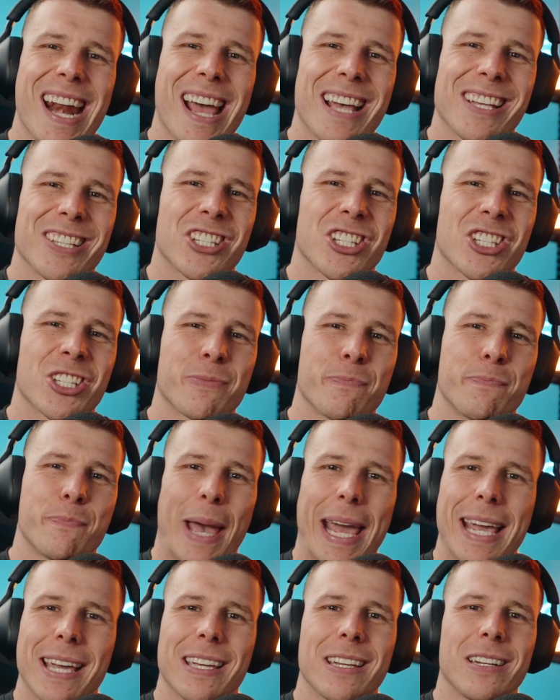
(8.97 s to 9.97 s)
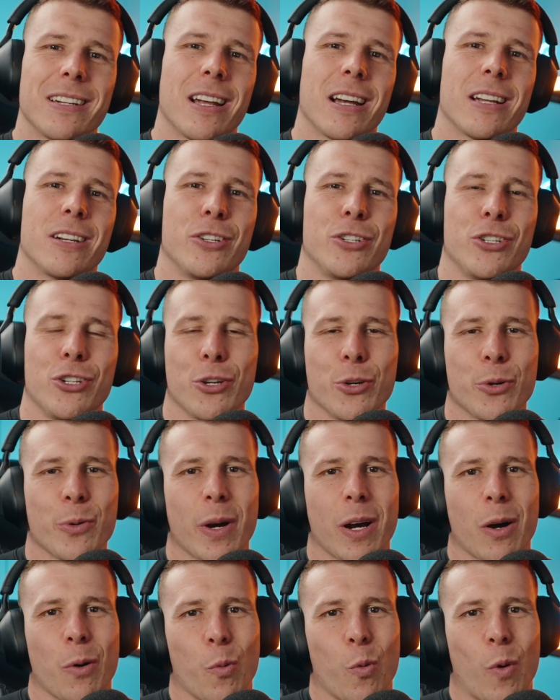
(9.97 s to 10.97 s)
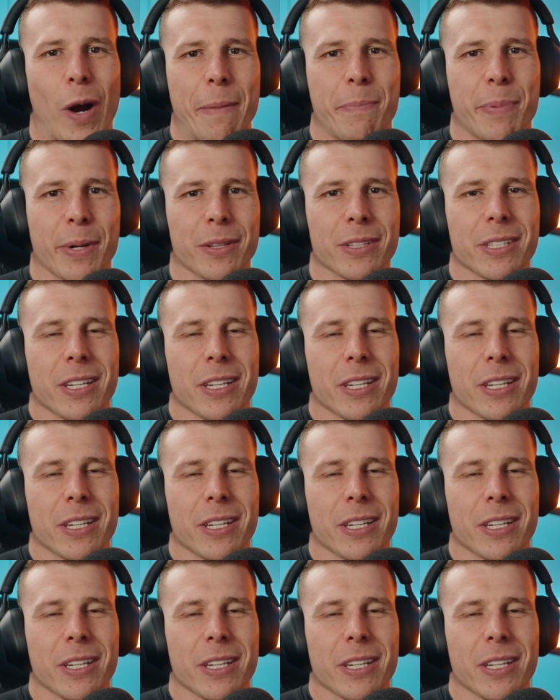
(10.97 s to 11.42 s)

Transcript: spanking new white belt.